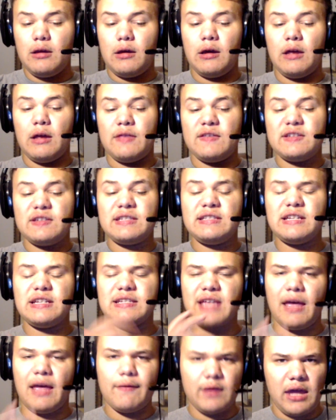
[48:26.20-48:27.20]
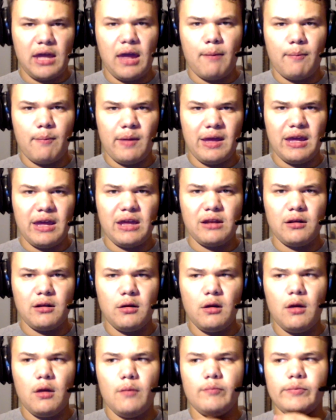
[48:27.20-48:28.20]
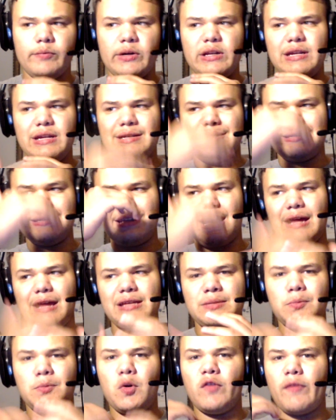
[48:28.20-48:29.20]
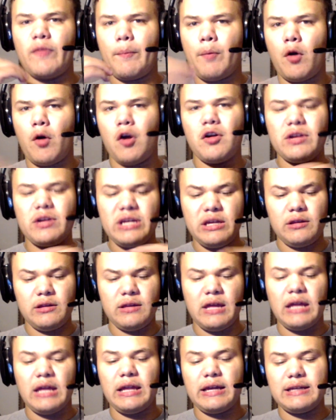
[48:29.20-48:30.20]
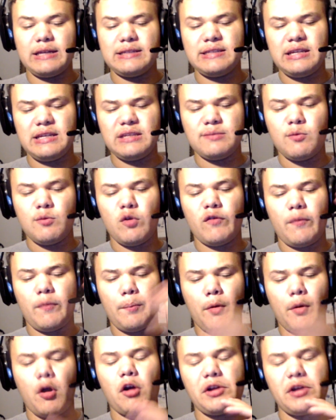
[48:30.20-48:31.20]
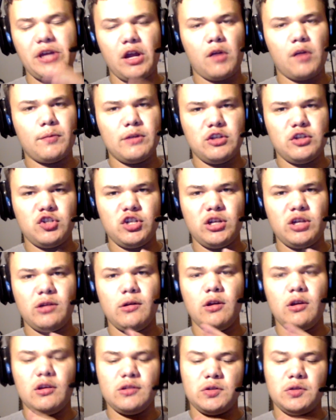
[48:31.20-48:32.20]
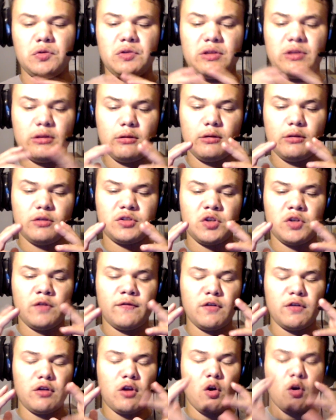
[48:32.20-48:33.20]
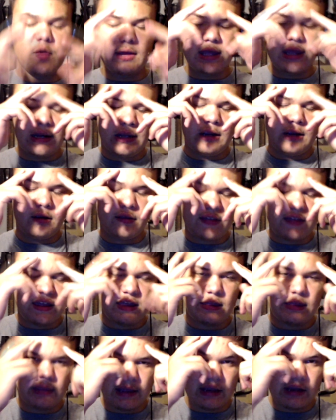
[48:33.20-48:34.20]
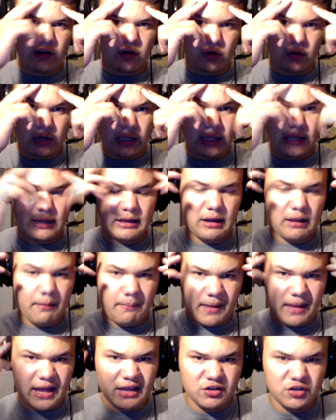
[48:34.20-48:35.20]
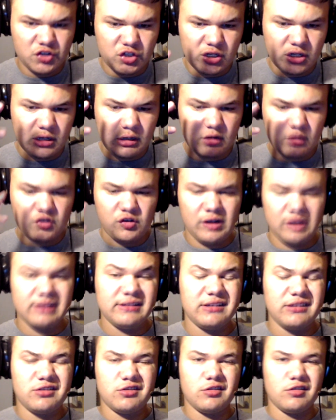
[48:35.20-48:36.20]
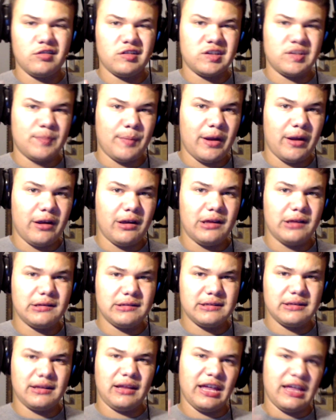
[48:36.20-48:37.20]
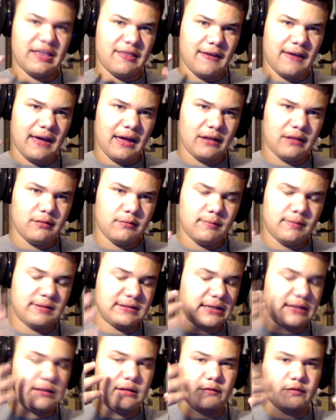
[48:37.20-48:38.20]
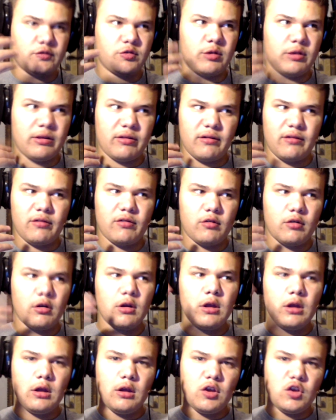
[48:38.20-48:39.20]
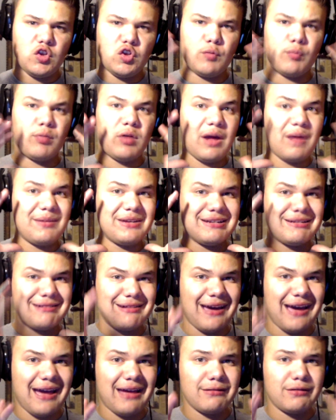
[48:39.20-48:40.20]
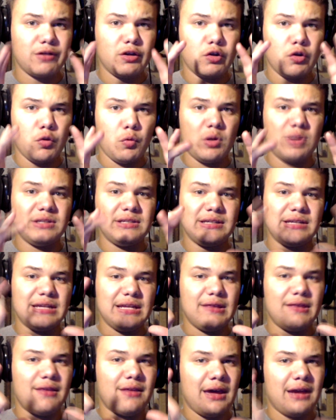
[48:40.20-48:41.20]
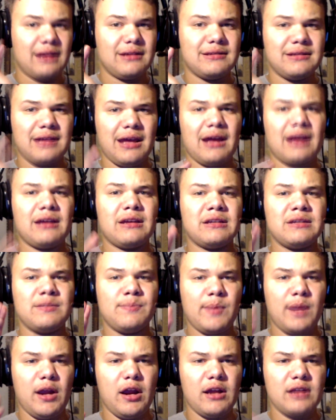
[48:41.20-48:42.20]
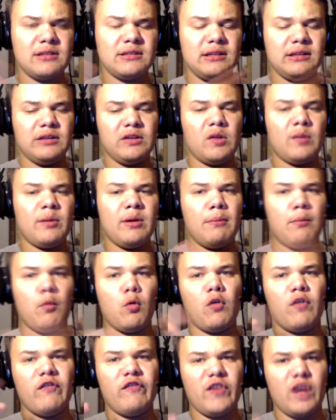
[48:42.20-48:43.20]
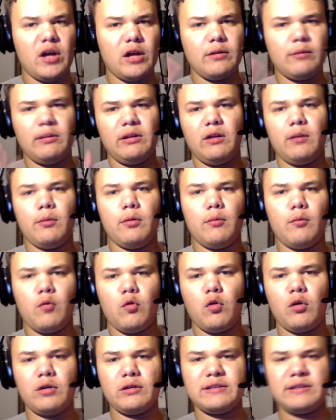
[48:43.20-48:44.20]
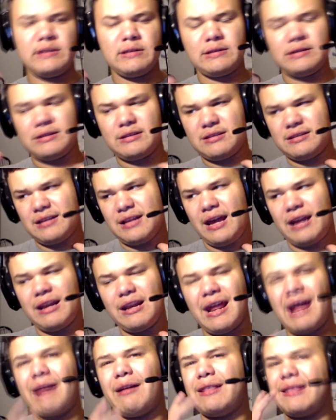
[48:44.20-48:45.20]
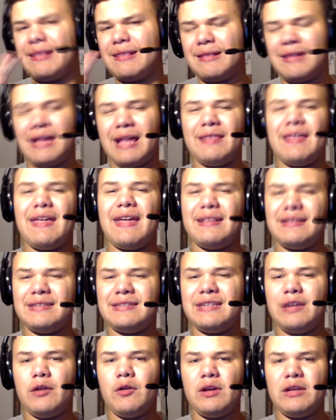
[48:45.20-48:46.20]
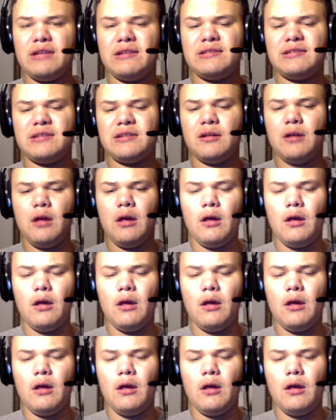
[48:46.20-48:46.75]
This does have a campaign, but it's more of a party. Yeah, like it said, it's more of a party RPG. So if you're going in here thinking that you're going to get like a Bastion Transistor experience like that, because I love Transistor, you're probably not going to get that exact experience. A little bit more fun, a little bit more not that serious.